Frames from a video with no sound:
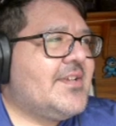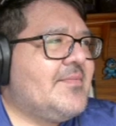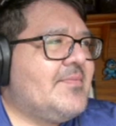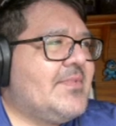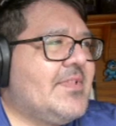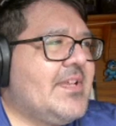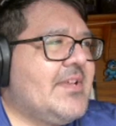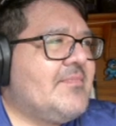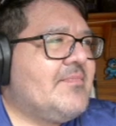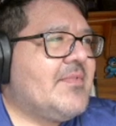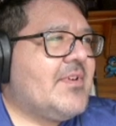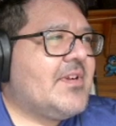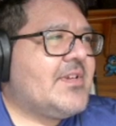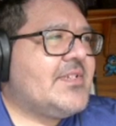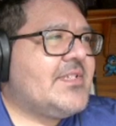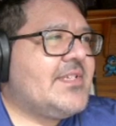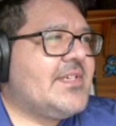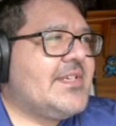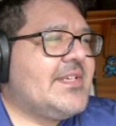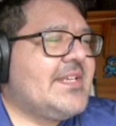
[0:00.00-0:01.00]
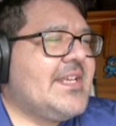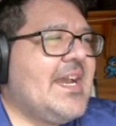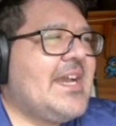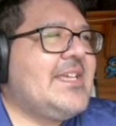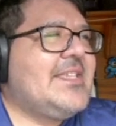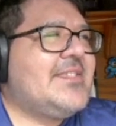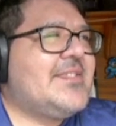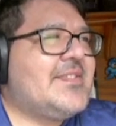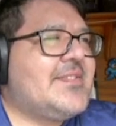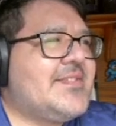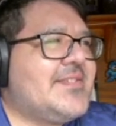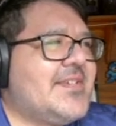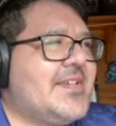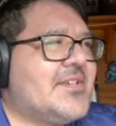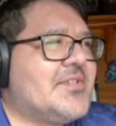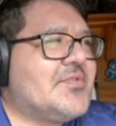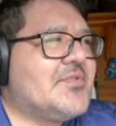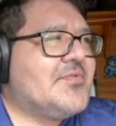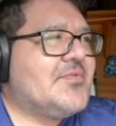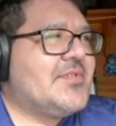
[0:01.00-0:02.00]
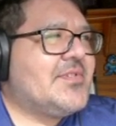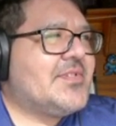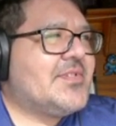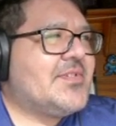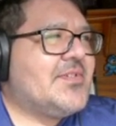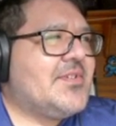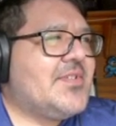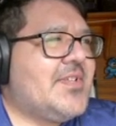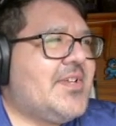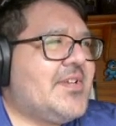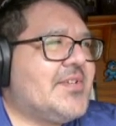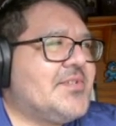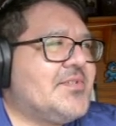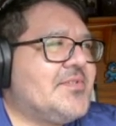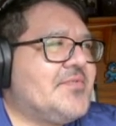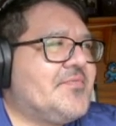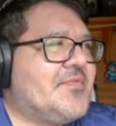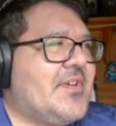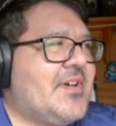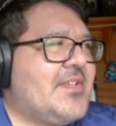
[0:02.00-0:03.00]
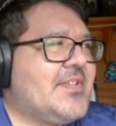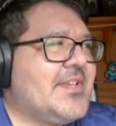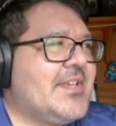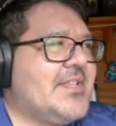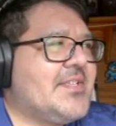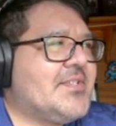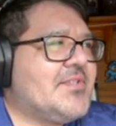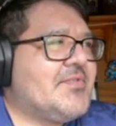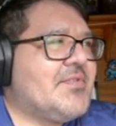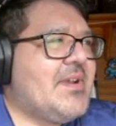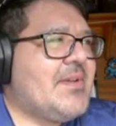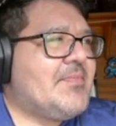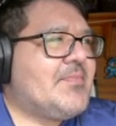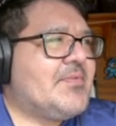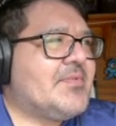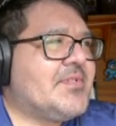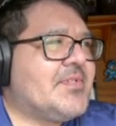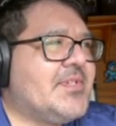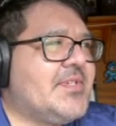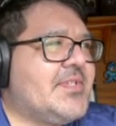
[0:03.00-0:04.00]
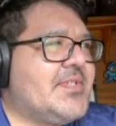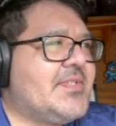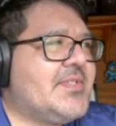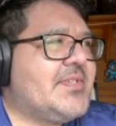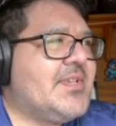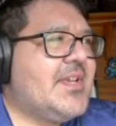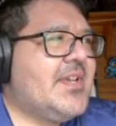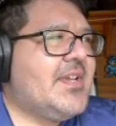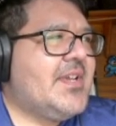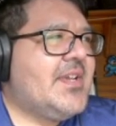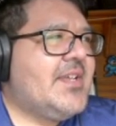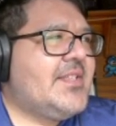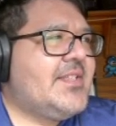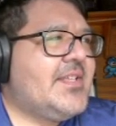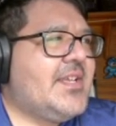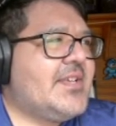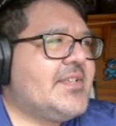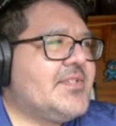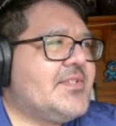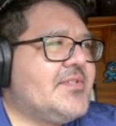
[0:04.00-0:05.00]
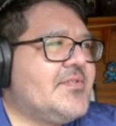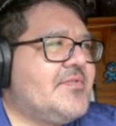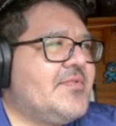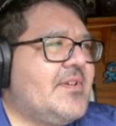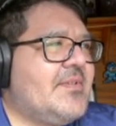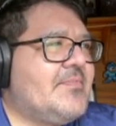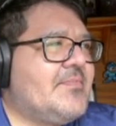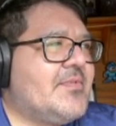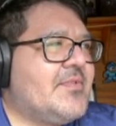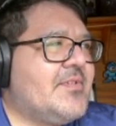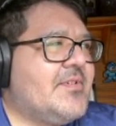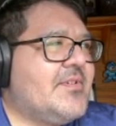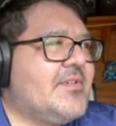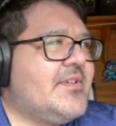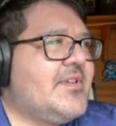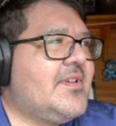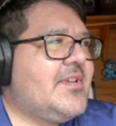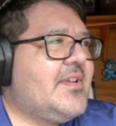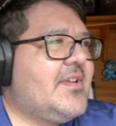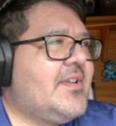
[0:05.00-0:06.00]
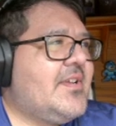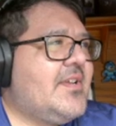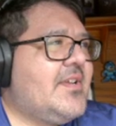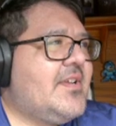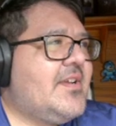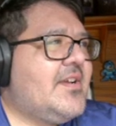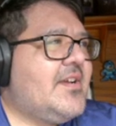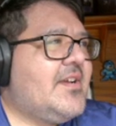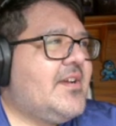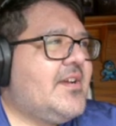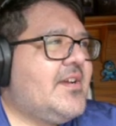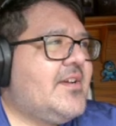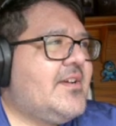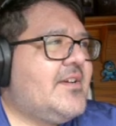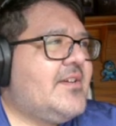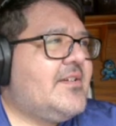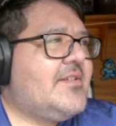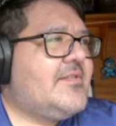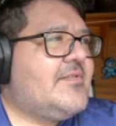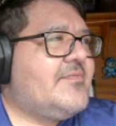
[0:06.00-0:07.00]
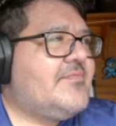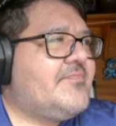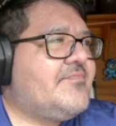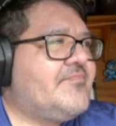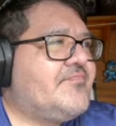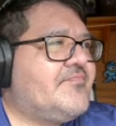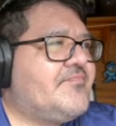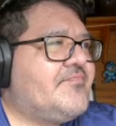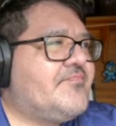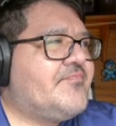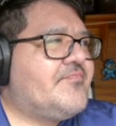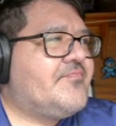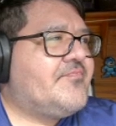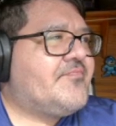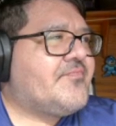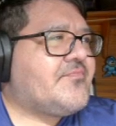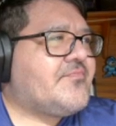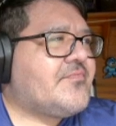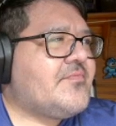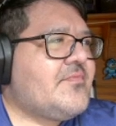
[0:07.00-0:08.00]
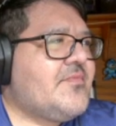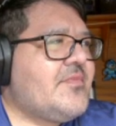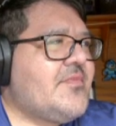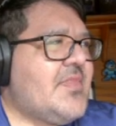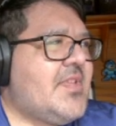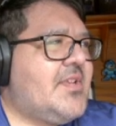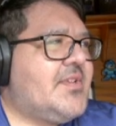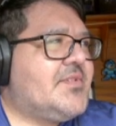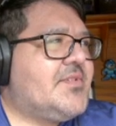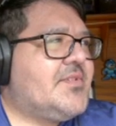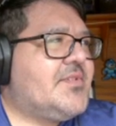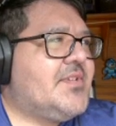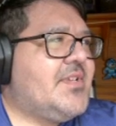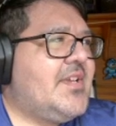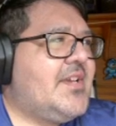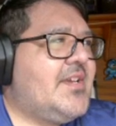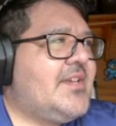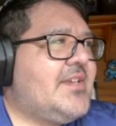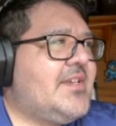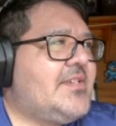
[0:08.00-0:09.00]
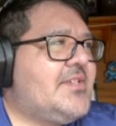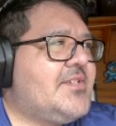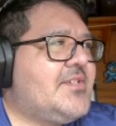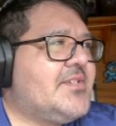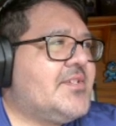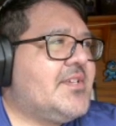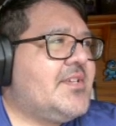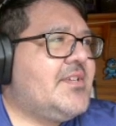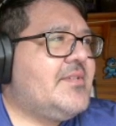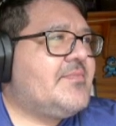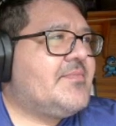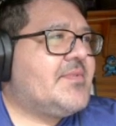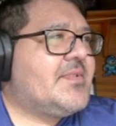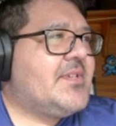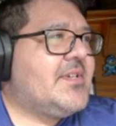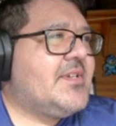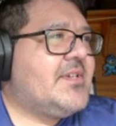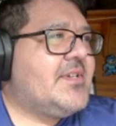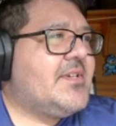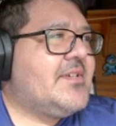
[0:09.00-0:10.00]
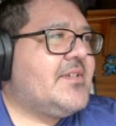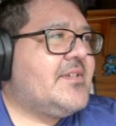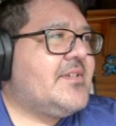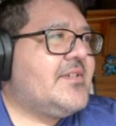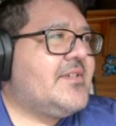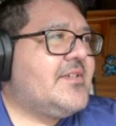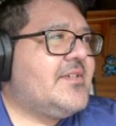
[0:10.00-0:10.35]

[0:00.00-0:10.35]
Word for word: complaint marks the ninth sexual assault lawsuit filed against the rapper since last November. Um, so yeah, he just keeps uh,